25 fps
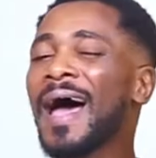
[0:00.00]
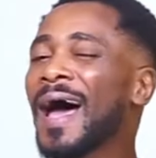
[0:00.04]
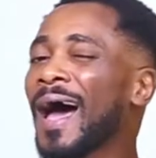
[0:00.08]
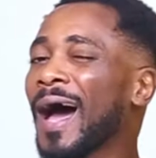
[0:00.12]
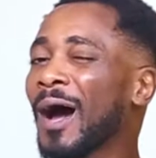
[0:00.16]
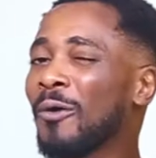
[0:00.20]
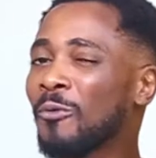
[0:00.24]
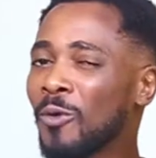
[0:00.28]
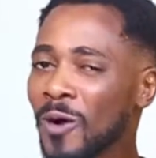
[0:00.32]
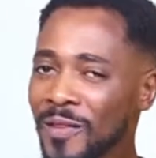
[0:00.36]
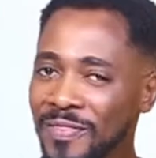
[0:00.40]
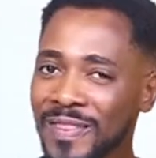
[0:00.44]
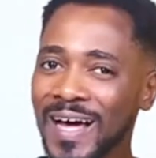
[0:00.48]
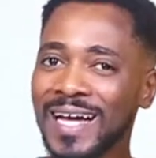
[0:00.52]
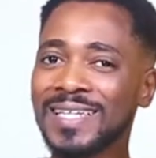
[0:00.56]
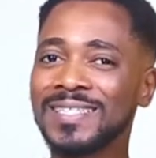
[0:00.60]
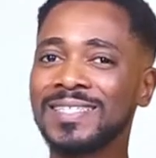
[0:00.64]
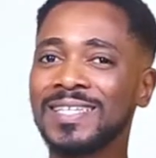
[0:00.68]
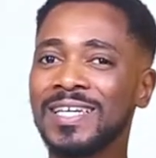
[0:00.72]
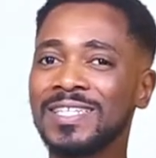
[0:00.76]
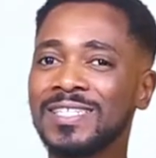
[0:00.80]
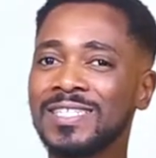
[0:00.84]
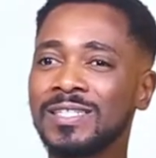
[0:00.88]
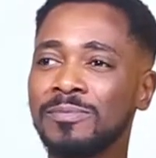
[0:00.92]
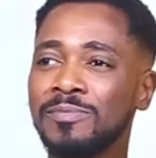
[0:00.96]
And what that
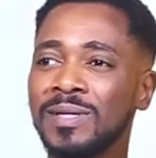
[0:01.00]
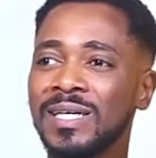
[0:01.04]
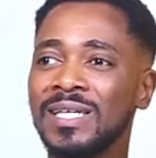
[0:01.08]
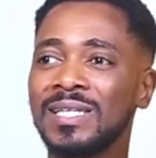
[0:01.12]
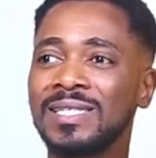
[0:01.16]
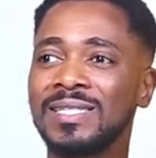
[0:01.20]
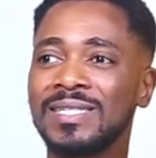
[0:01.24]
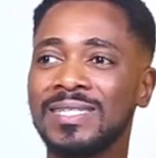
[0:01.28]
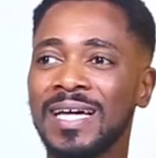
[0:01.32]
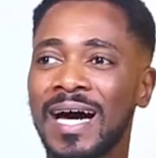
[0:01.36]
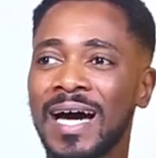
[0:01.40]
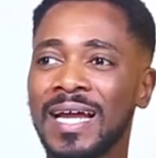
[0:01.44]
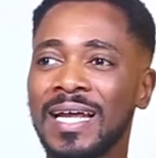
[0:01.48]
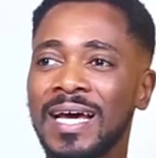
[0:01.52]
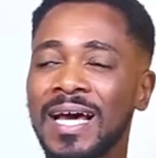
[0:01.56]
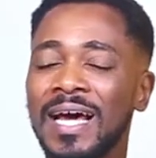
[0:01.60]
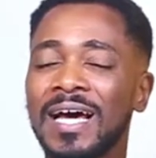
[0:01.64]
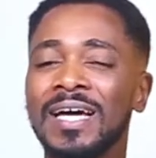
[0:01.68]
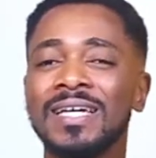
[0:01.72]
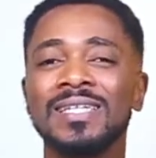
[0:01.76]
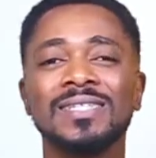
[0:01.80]
says to me is that